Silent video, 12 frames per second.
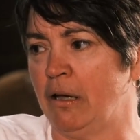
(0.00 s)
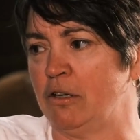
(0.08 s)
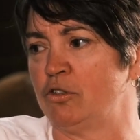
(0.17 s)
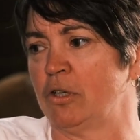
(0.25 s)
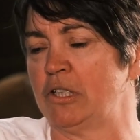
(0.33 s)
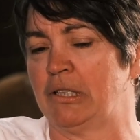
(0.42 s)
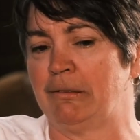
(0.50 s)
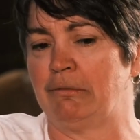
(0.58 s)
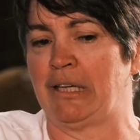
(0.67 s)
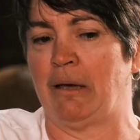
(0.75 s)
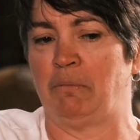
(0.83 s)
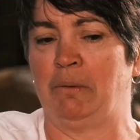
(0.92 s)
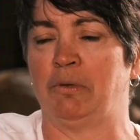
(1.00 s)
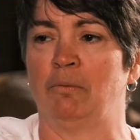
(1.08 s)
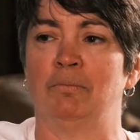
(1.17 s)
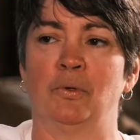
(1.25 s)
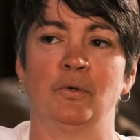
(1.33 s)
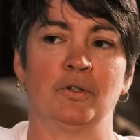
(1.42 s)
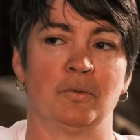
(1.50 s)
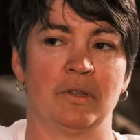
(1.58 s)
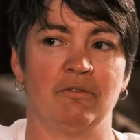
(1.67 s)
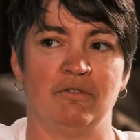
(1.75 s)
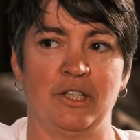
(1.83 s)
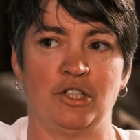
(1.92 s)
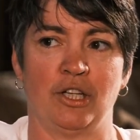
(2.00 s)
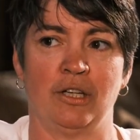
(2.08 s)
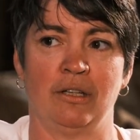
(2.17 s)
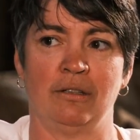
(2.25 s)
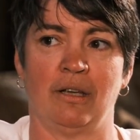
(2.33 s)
trying to get people on board with the vision.